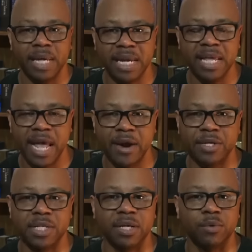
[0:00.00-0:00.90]
Any
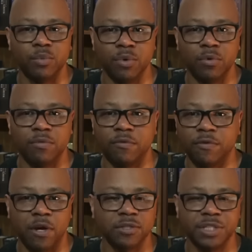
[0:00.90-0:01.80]
heretic, wolf,
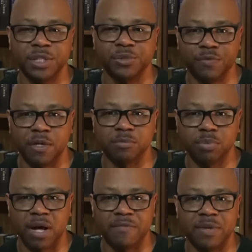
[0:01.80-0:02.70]
false teacher, false
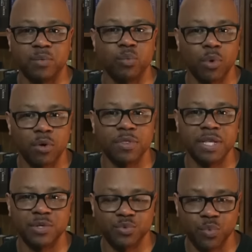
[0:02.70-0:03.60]
prophet, worth
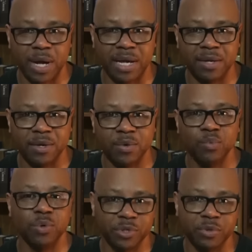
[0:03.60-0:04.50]
his weight,
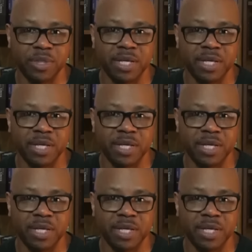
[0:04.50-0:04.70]
will do